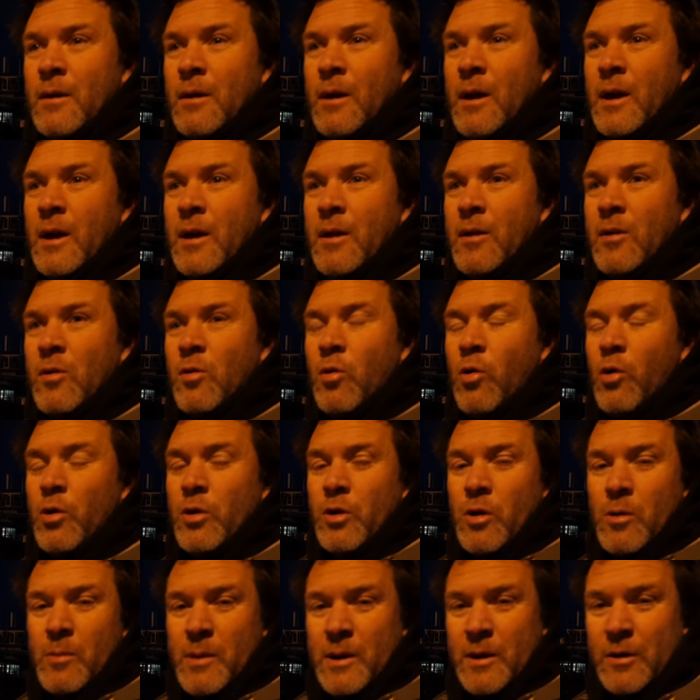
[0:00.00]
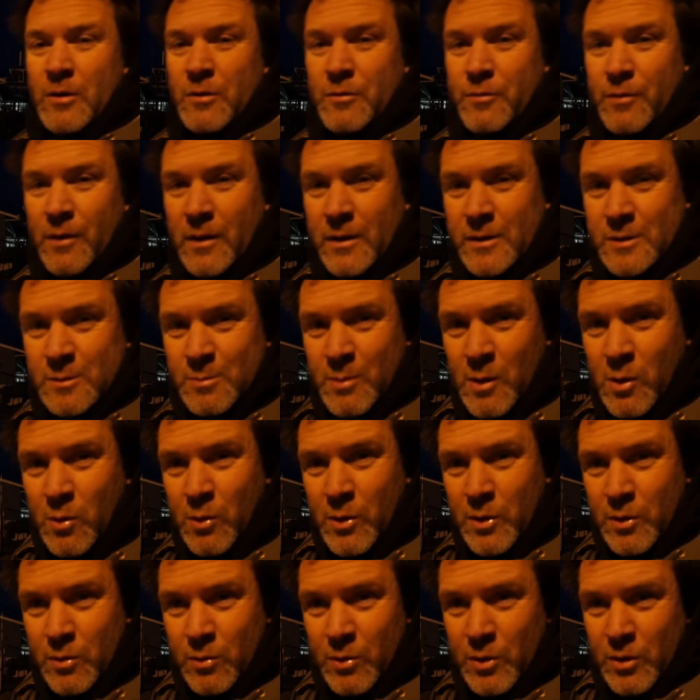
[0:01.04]
and I don't know about you fellas, but
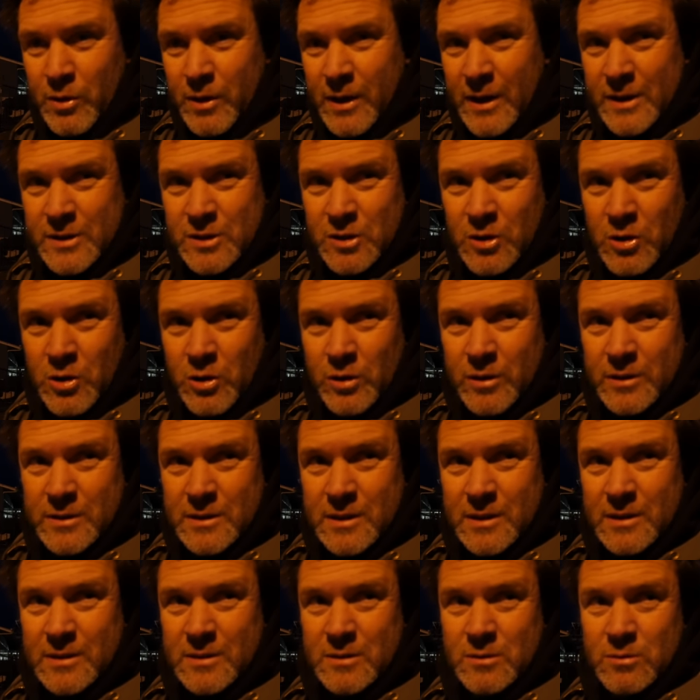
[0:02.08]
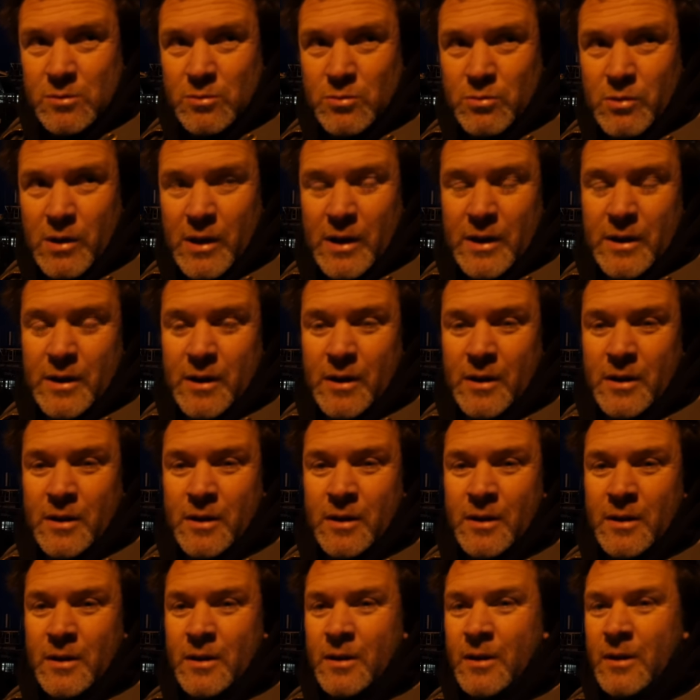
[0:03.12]
when, when I catch an early season red,
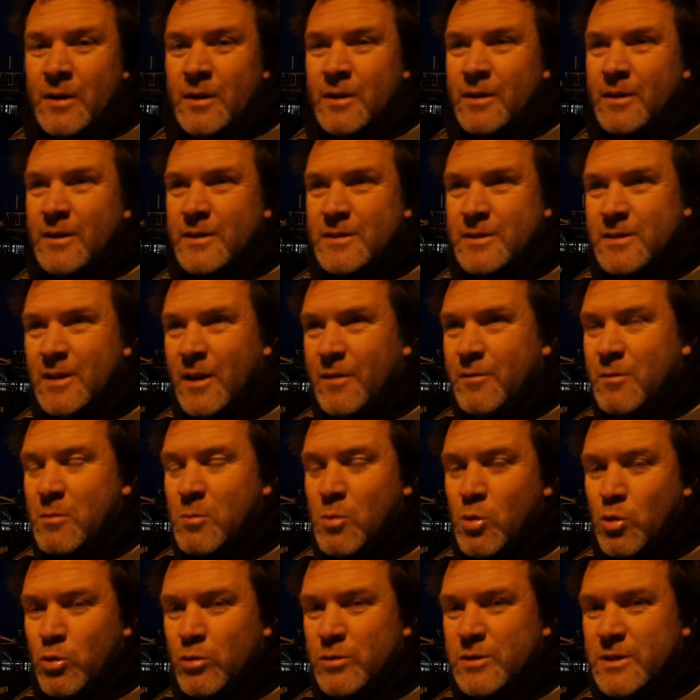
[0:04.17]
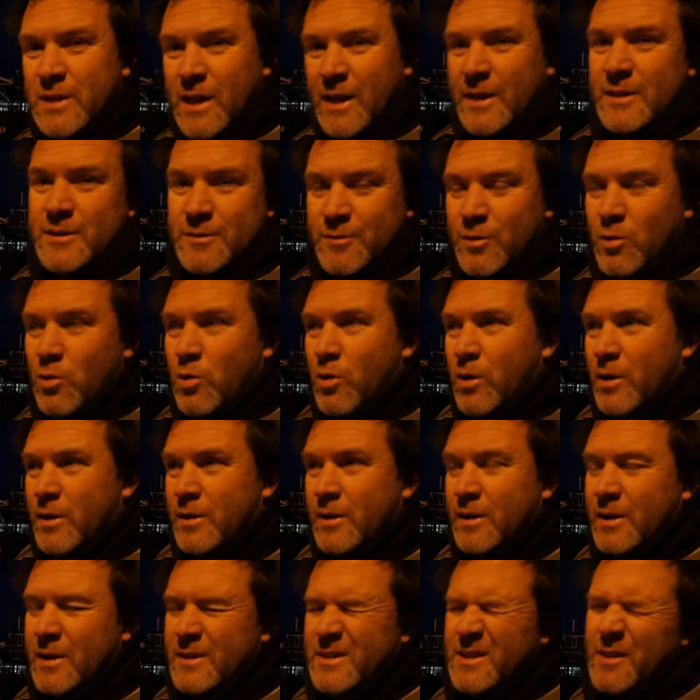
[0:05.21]
there's nothing more
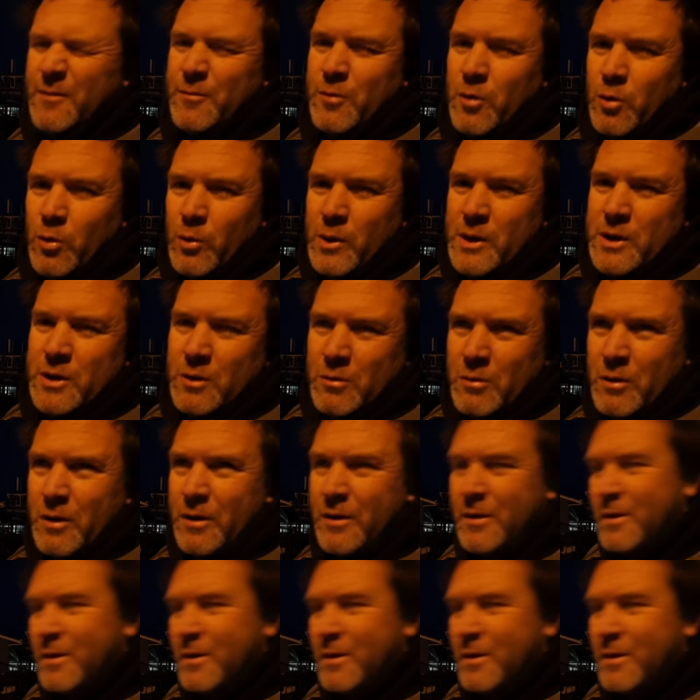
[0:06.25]
satisfying, except for a winter red.